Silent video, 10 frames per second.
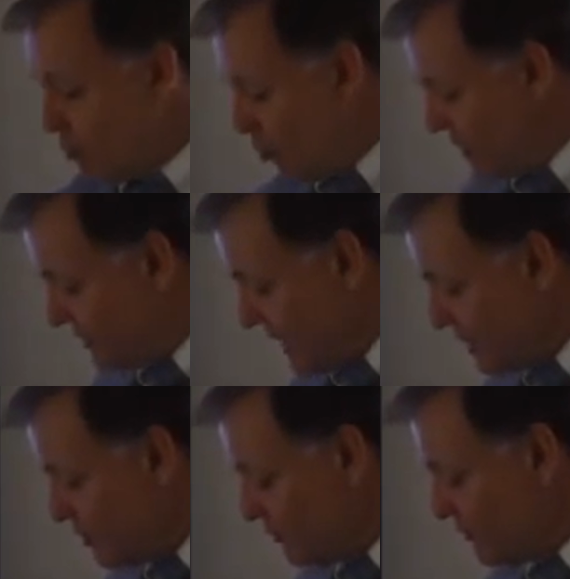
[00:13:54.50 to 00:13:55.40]
We
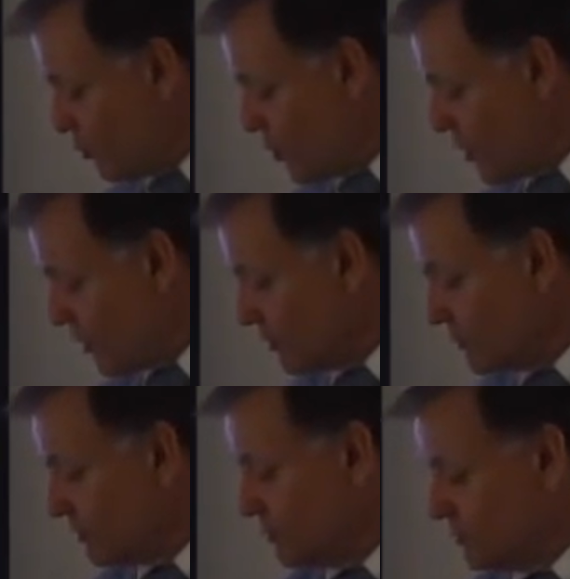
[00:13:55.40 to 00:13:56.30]
thank you for
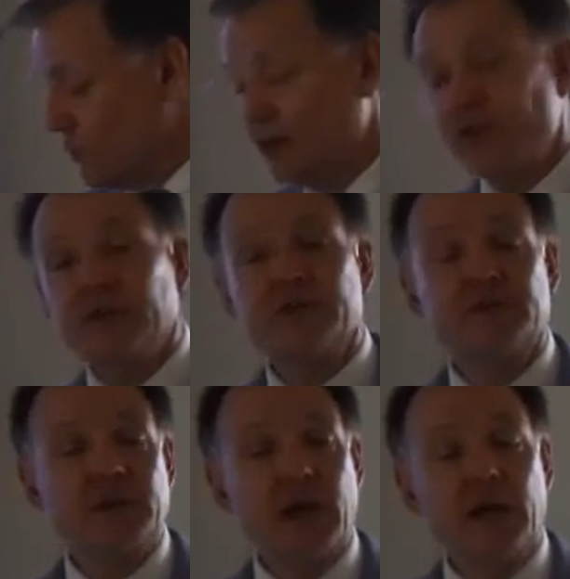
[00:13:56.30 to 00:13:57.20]
watching us
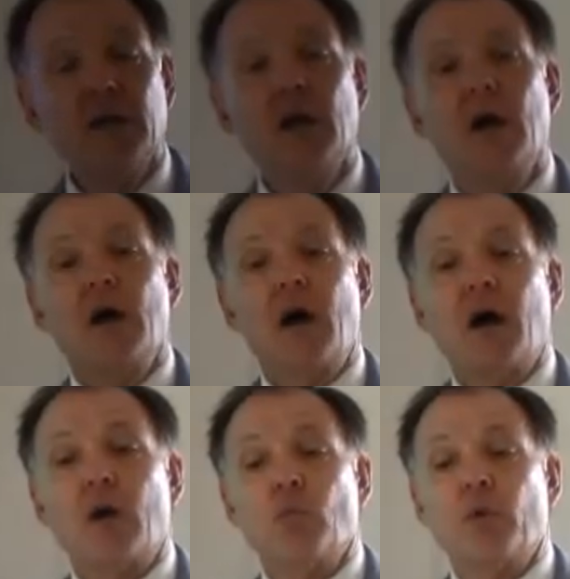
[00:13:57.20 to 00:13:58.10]
today.
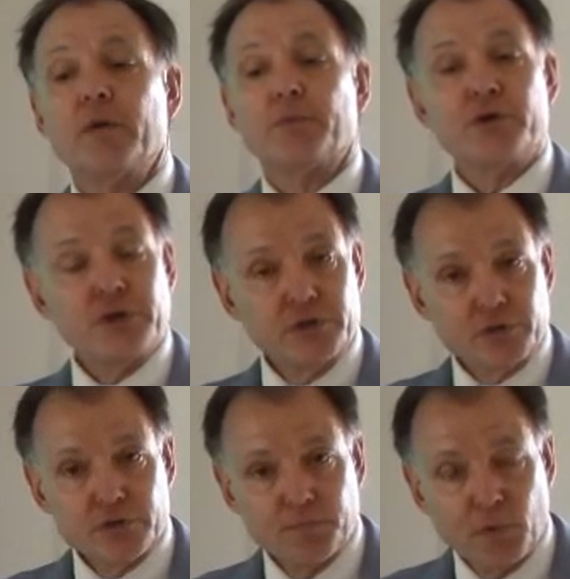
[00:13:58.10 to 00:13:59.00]
We appreciate your
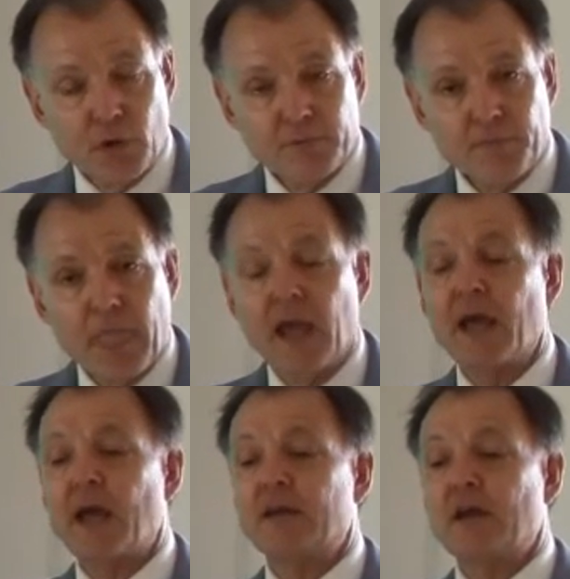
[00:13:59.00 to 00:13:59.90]
support,
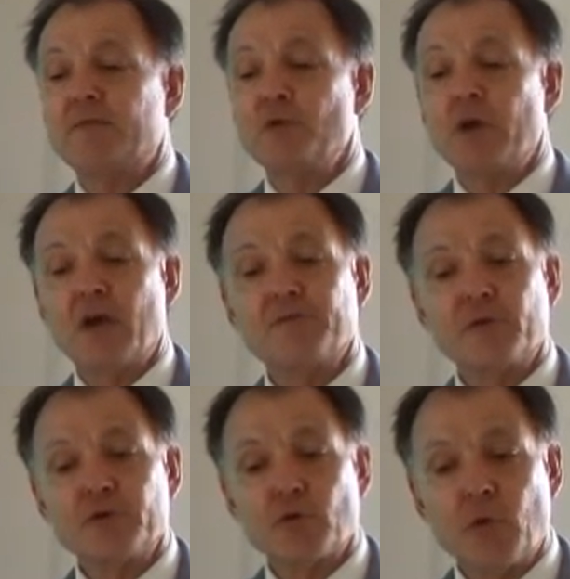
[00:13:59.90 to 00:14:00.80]
and if you have
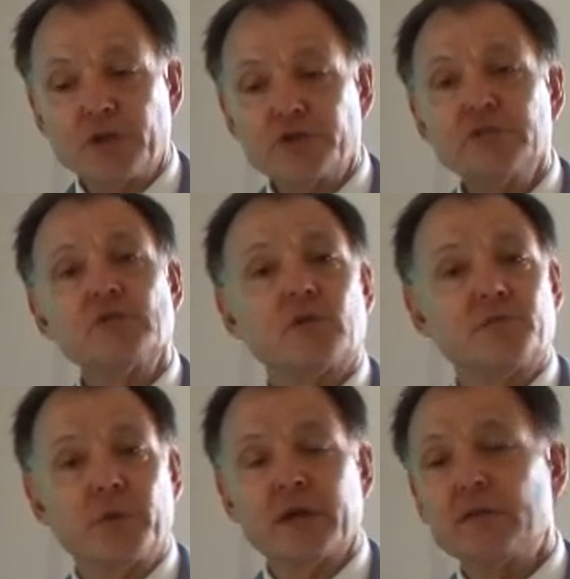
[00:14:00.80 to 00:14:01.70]
further questions or if
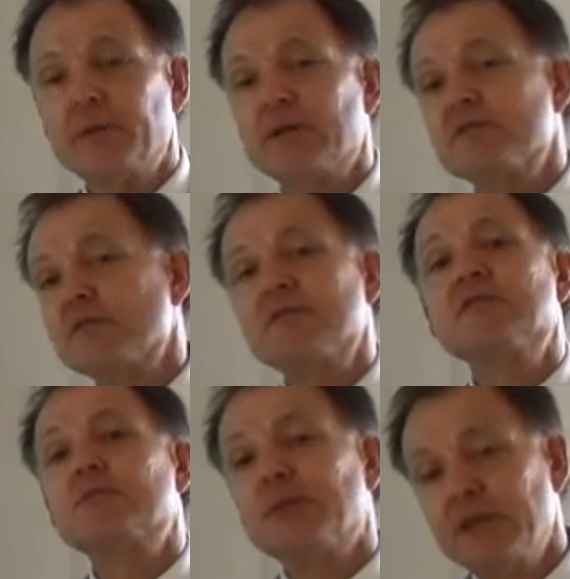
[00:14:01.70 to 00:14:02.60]
we can be
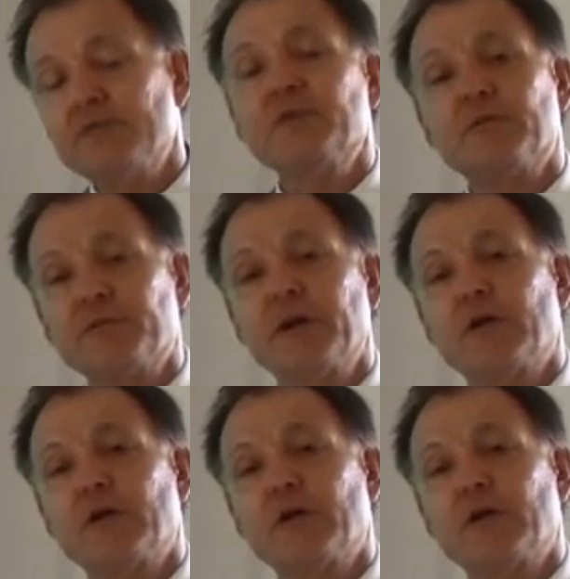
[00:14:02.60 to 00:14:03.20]
assistance, please feel free to